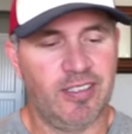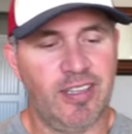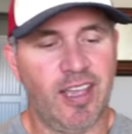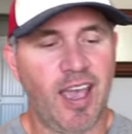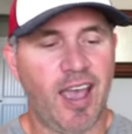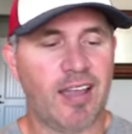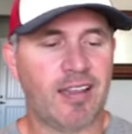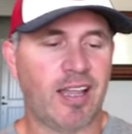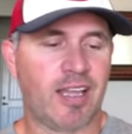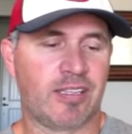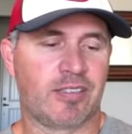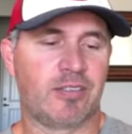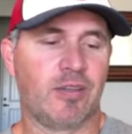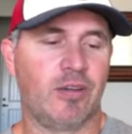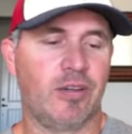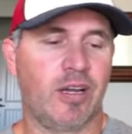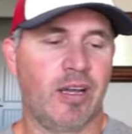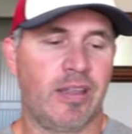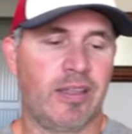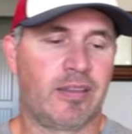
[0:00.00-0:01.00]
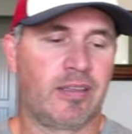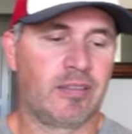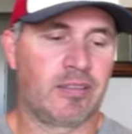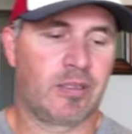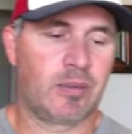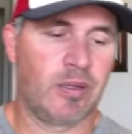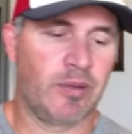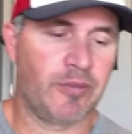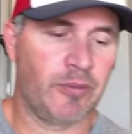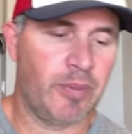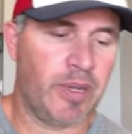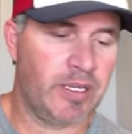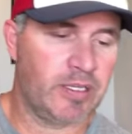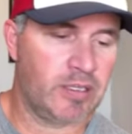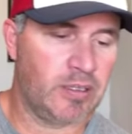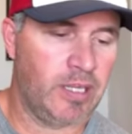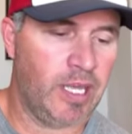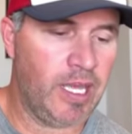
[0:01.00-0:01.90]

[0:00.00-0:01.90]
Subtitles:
Yeah, I like Sonar. I think there's some good information.